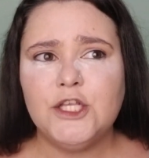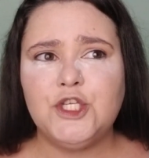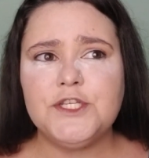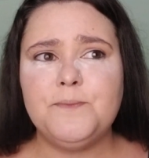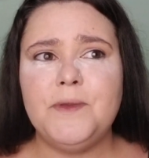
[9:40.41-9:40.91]

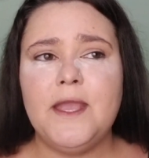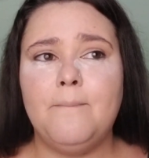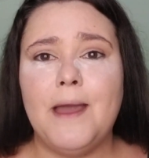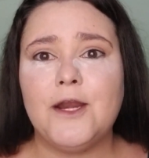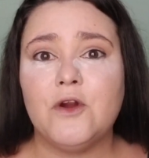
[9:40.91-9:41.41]
just be a
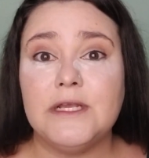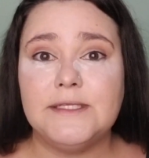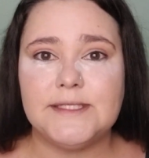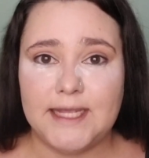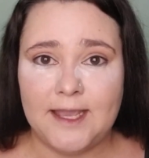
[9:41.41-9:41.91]
better
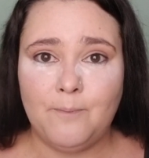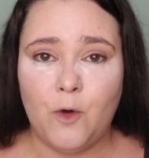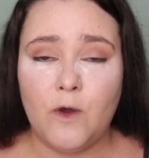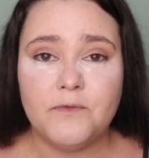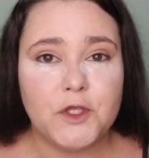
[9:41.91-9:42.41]

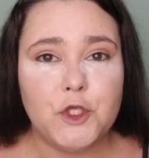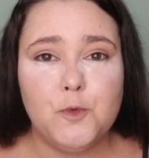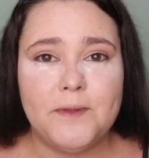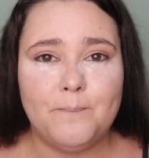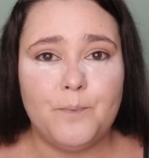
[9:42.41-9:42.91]
example of a
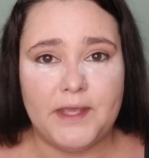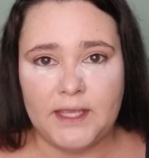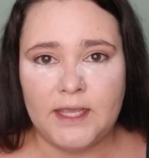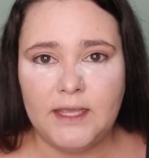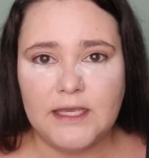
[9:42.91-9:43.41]
human
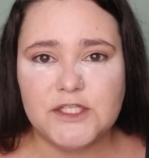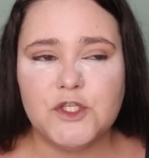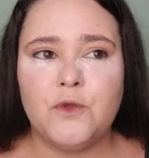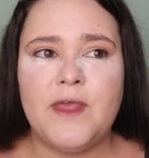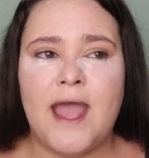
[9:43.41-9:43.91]
being
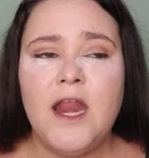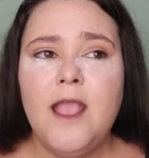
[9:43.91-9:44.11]
so that